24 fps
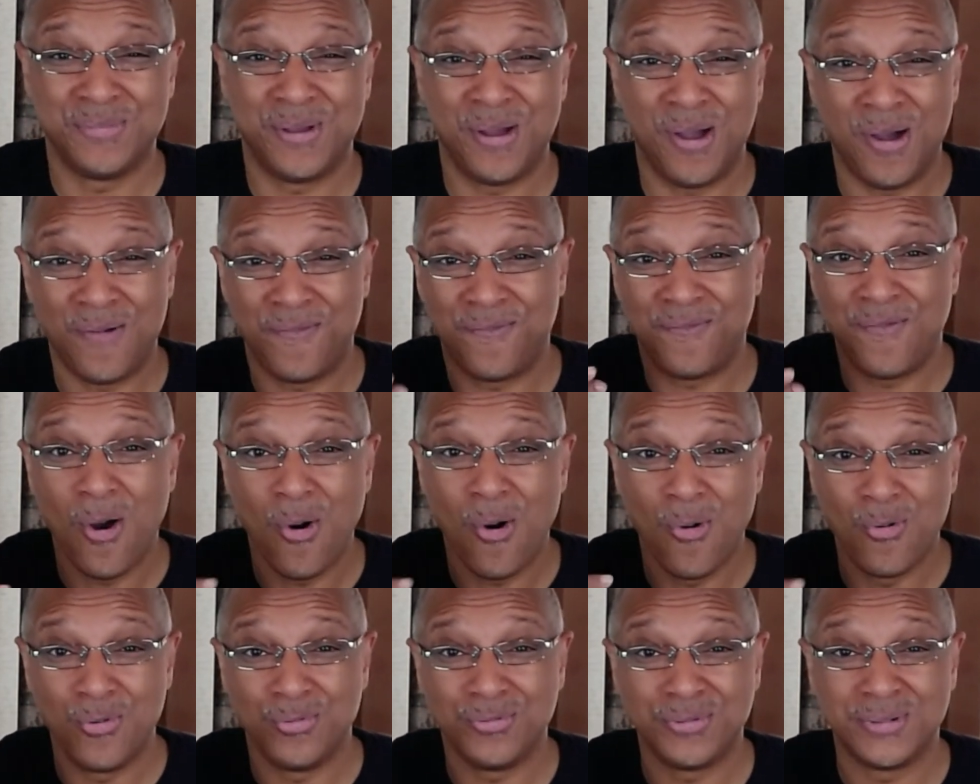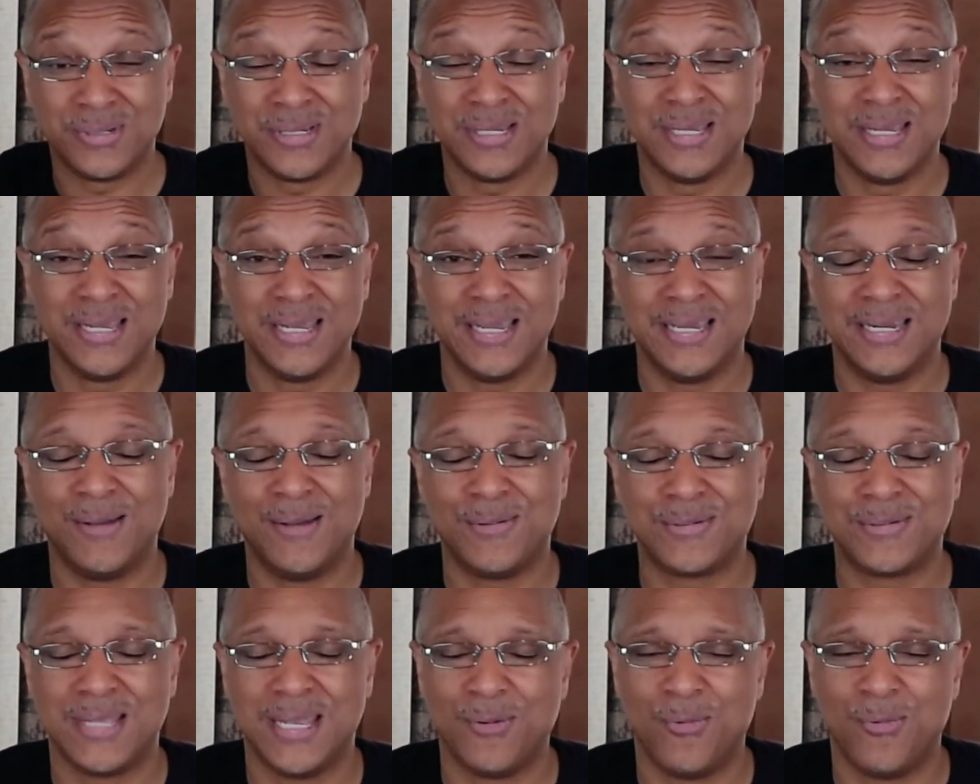a phone, and I
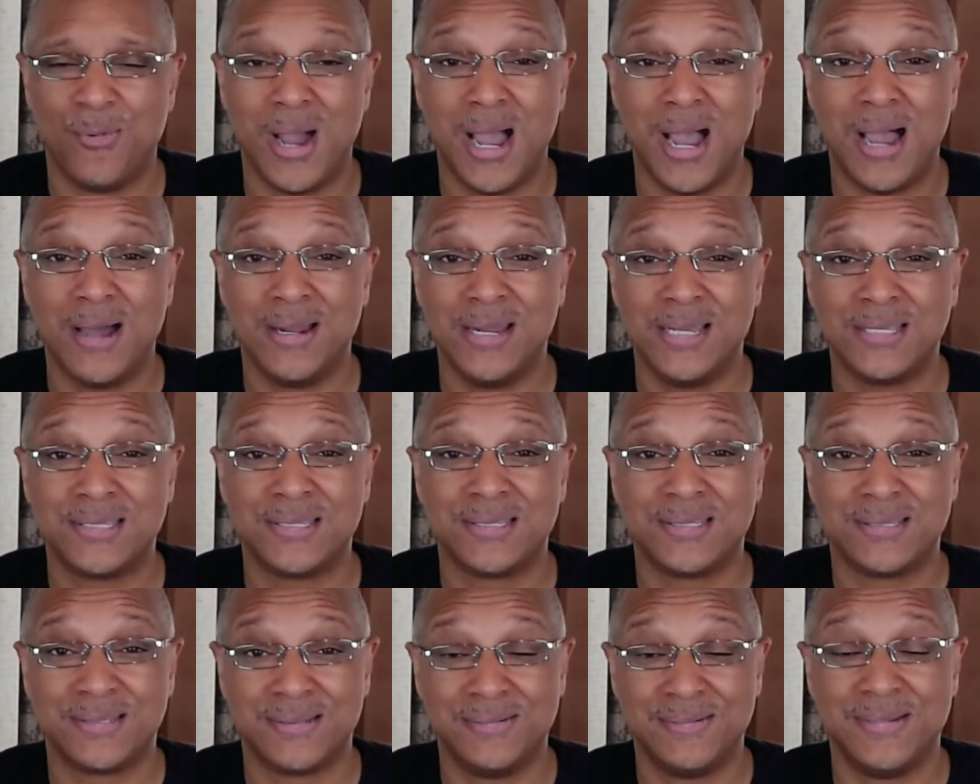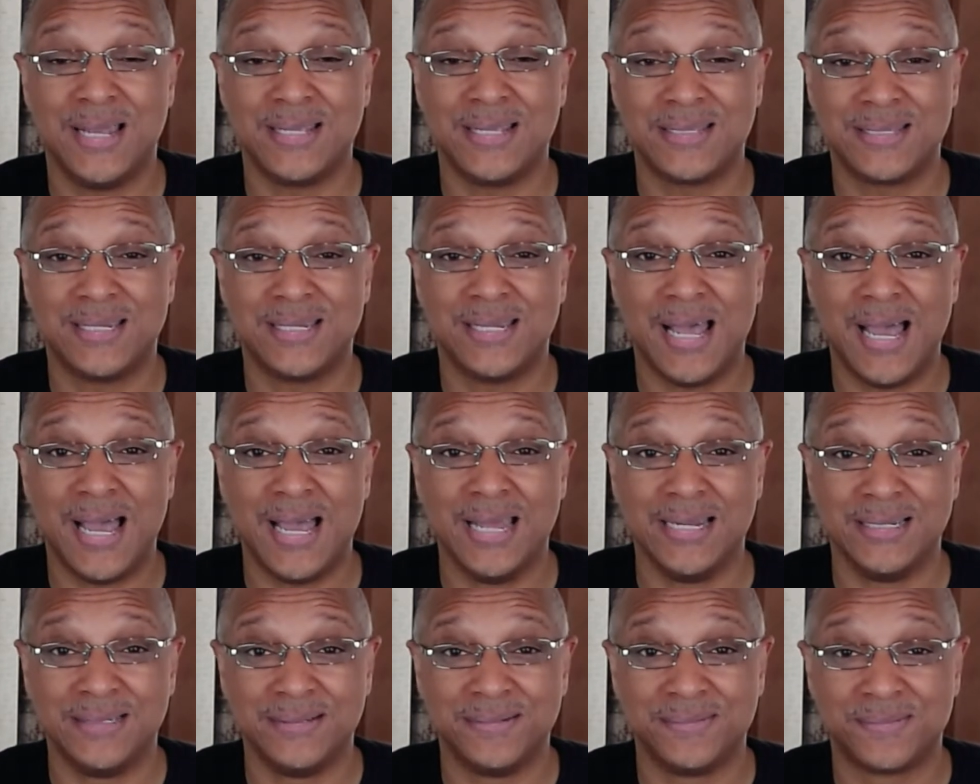was like, wow, that's that's a
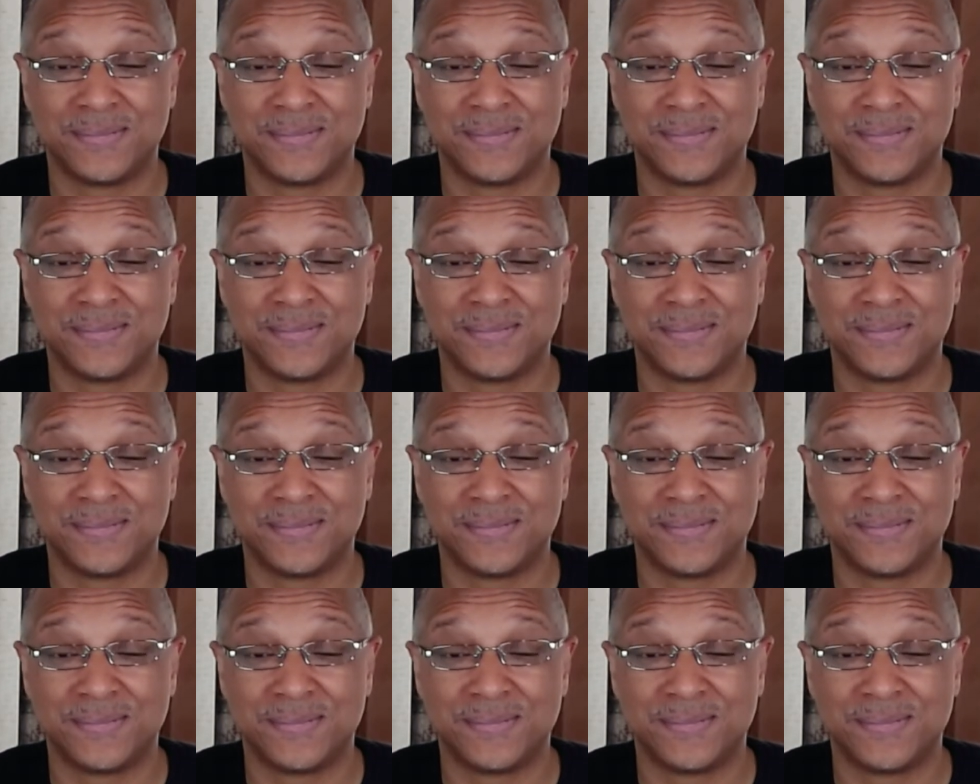lot.